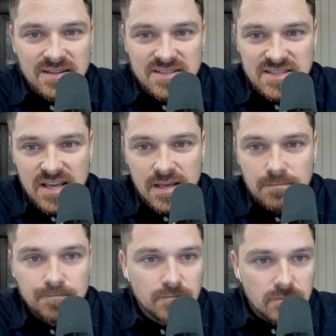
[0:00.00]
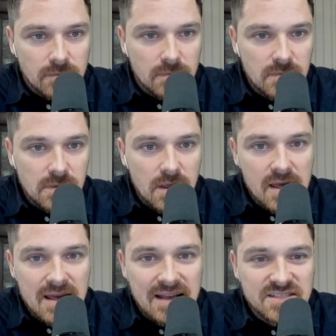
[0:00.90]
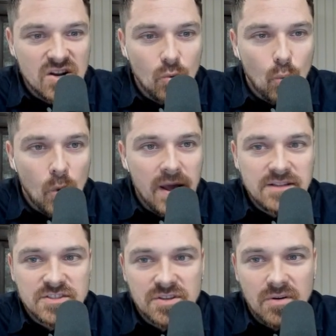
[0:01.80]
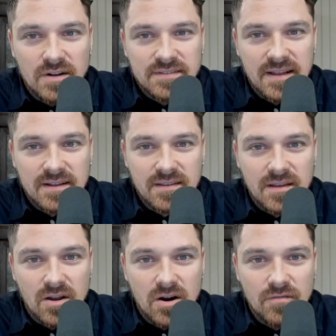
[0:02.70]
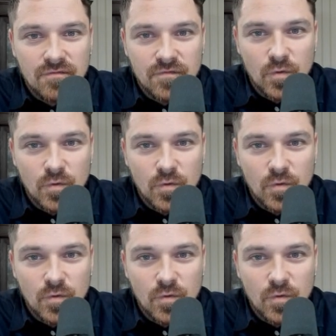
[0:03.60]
see, is there a way to contact her through